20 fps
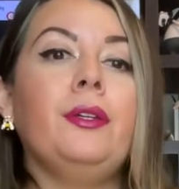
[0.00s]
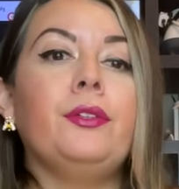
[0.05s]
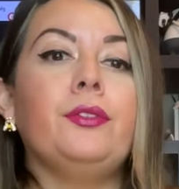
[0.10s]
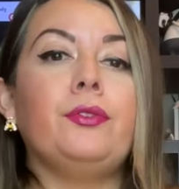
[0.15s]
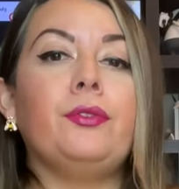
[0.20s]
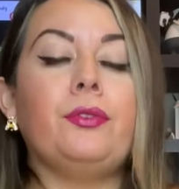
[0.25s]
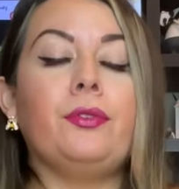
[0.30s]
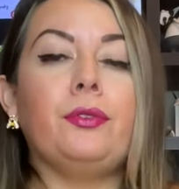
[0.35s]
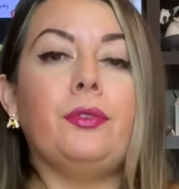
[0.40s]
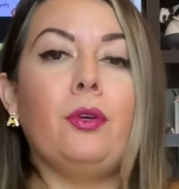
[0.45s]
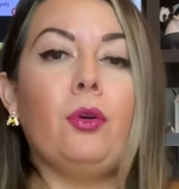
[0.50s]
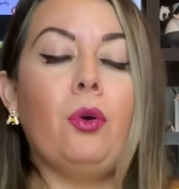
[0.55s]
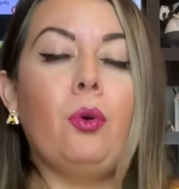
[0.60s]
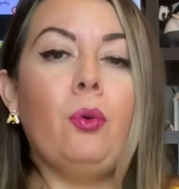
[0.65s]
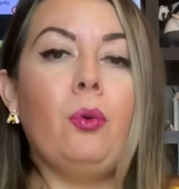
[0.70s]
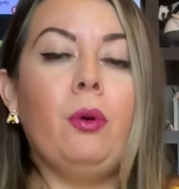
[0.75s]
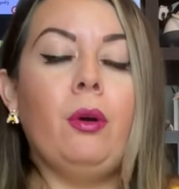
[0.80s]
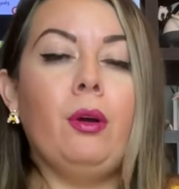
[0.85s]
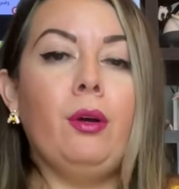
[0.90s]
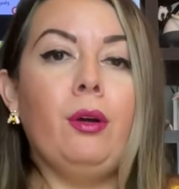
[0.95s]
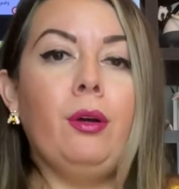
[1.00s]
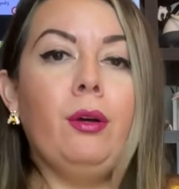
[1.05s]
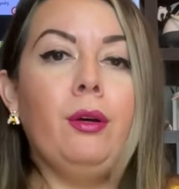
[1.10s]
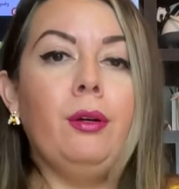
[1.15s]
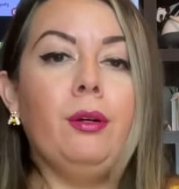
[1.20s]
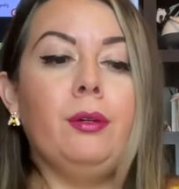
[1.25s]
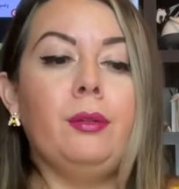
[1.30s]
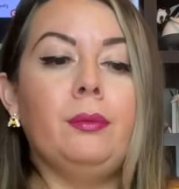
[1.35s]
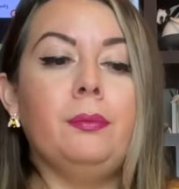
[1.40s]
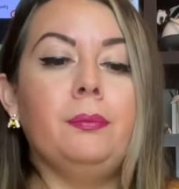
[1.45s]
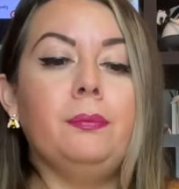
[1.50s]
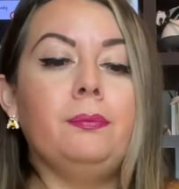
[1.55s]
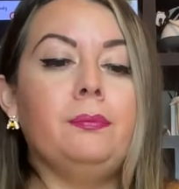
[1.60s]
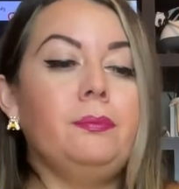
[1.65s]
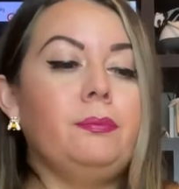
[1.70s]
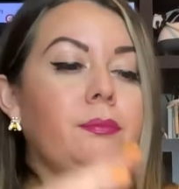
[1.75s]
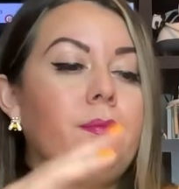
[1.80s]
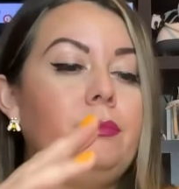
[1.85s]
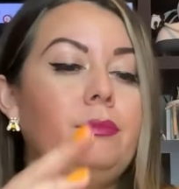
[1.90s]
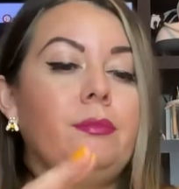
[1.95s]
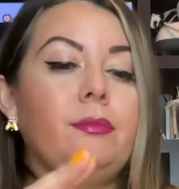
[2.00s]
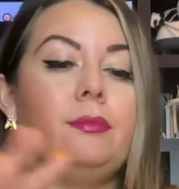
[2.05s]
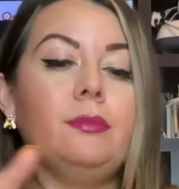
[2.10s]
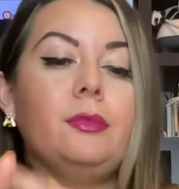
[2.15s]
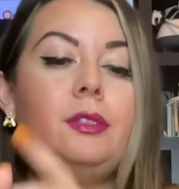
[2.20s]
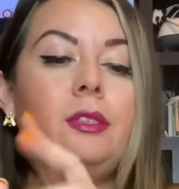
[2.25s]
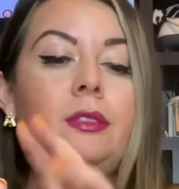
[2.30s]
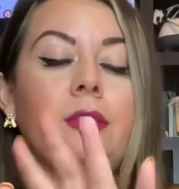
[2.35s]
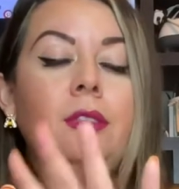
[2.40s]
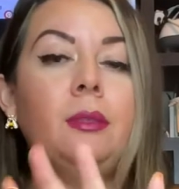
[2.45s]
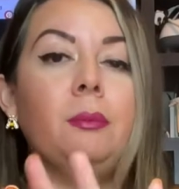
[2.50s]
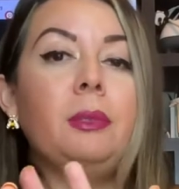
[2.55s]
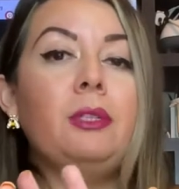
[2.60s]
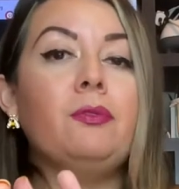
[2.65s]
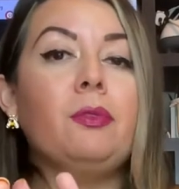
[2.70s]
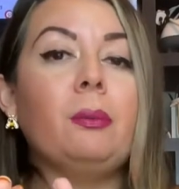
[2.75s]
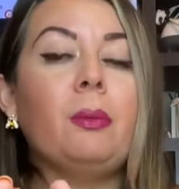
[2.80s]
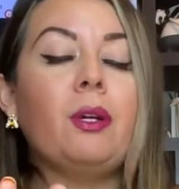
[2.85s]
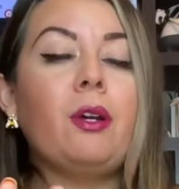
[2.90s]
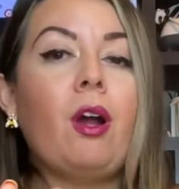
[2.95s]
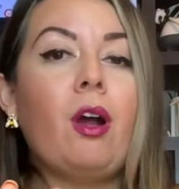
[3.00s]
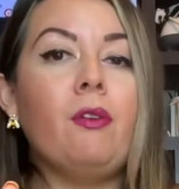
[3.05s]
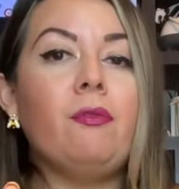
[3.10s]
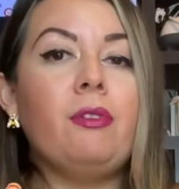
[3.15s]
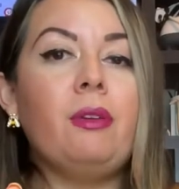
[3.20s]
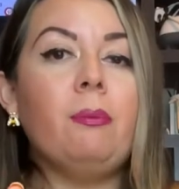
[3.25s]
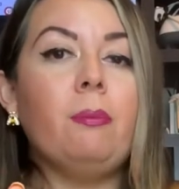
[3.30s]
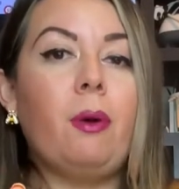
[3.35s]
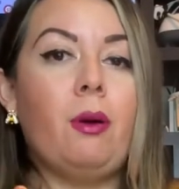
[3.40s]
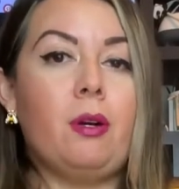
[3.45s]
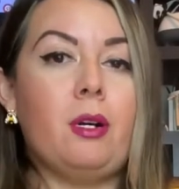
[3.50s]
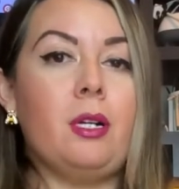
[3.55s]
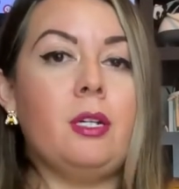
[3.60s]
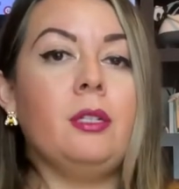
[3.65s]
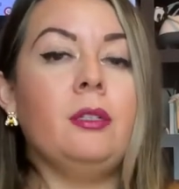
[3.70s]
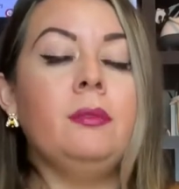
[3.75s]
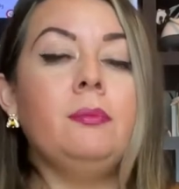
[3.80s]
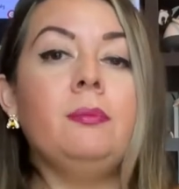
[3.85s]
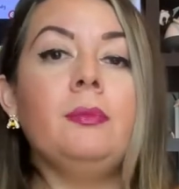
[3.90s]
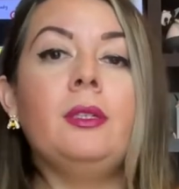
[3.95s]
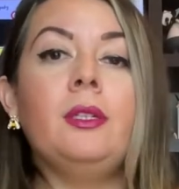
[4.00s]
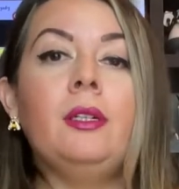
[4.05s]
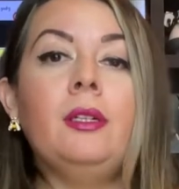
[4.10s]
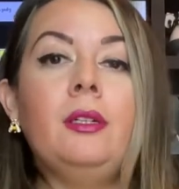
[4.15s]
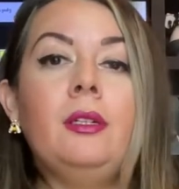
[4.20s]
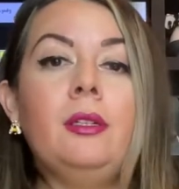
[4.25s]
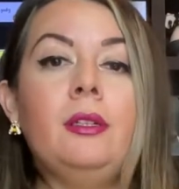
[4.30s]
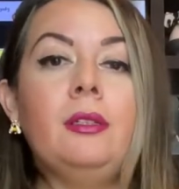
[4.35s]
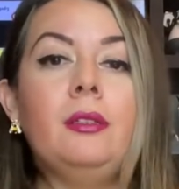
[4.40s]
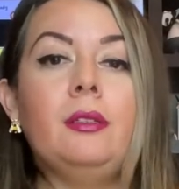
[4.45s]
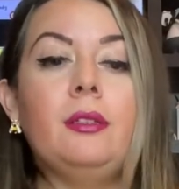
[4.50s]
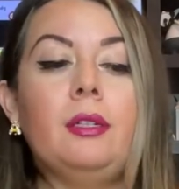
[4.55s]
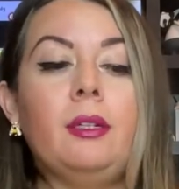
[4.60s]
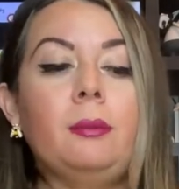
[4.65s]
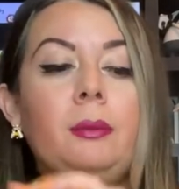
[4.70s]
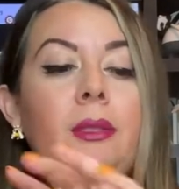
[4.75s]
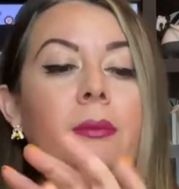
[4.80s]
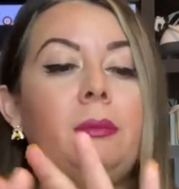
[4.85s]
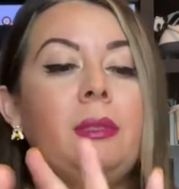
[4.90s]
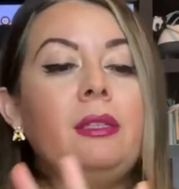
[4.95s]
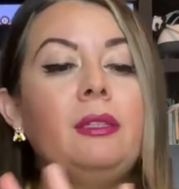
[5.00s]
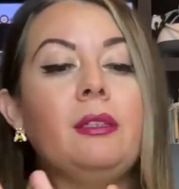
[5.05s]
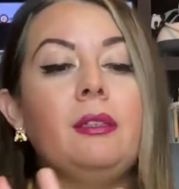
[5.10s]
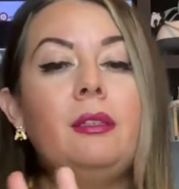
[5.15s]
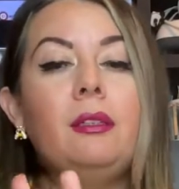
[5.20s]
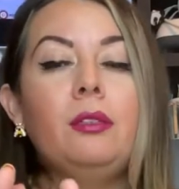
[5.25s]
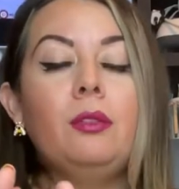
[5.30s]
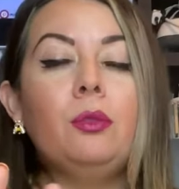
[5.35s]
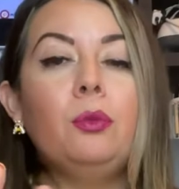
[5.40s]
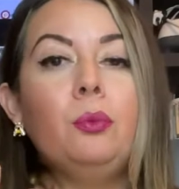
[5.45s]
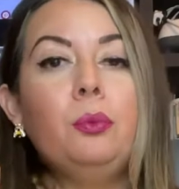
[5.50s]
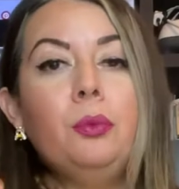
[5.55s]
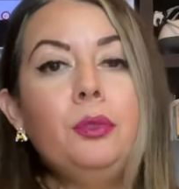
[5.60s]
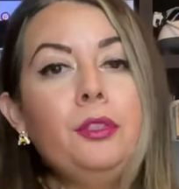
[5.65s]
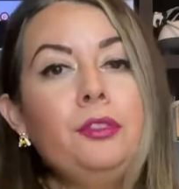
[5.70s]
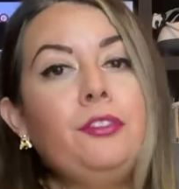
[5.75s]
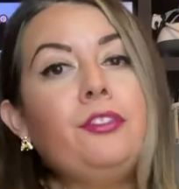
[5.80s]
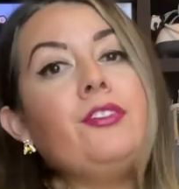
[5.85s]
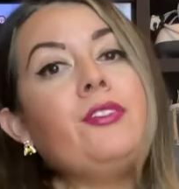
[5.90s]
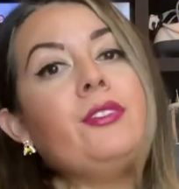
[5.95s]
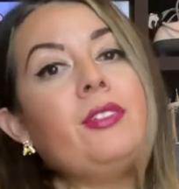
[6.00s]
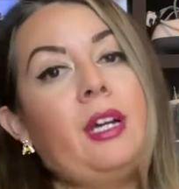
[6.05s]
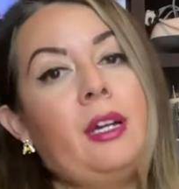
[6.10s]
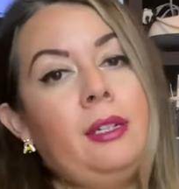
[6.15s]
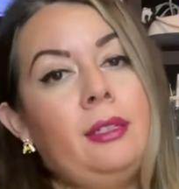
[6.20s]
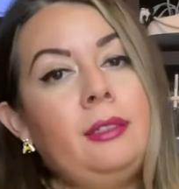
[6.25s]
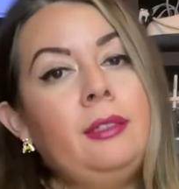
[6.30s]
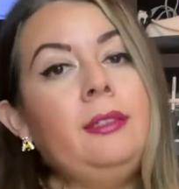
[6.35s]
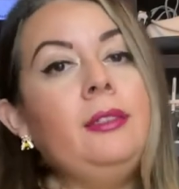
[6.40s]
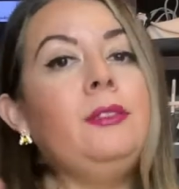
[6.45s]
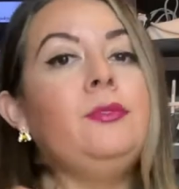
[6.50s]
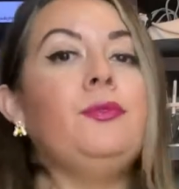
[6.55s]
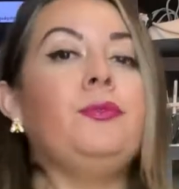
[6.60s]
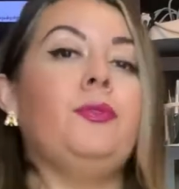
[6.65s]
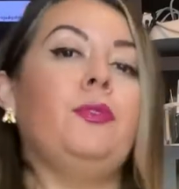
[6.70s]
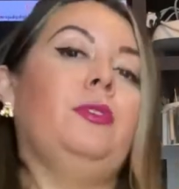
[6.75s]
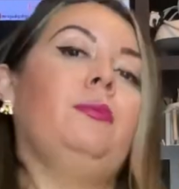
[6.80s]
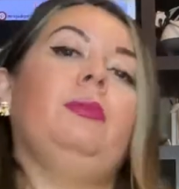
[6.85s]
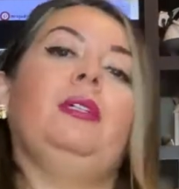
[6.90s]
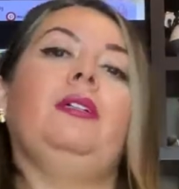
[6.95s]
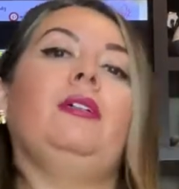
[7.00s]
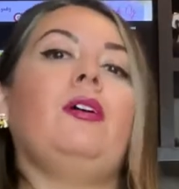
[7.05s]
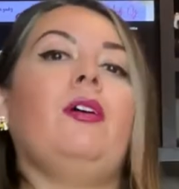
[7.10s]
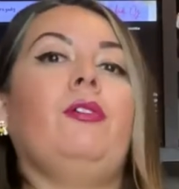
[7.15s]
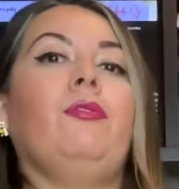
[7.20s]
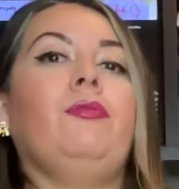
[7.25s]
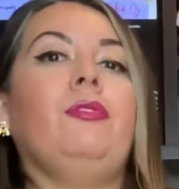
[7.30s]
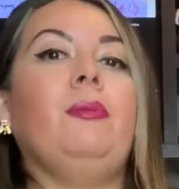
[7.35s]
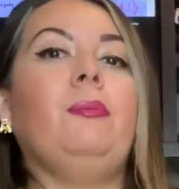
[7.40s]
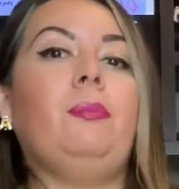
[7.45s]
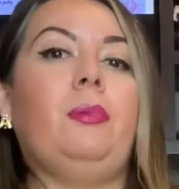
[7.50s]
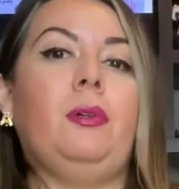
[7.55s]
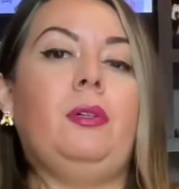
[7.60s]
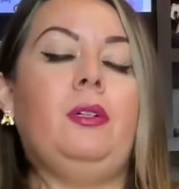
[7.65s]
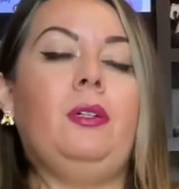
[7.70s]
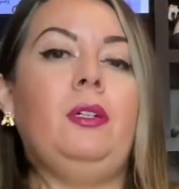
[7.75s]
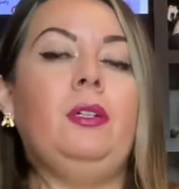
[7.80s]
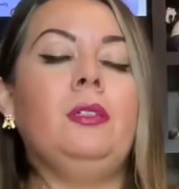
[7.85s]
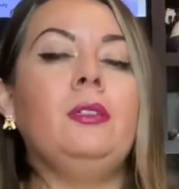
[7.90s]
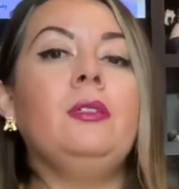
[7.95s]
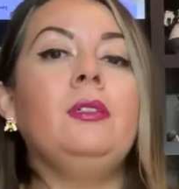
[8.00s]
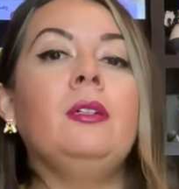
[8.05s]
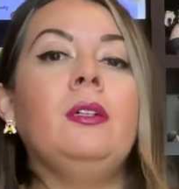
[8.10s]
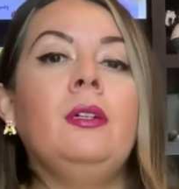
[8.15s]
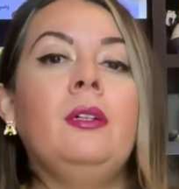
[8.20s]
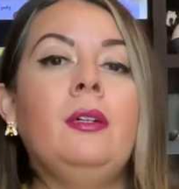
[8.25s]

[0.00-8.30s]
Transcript: So, um, it's going to be for my coffee bar. I'm going to make a little wood sign for my coffee bar.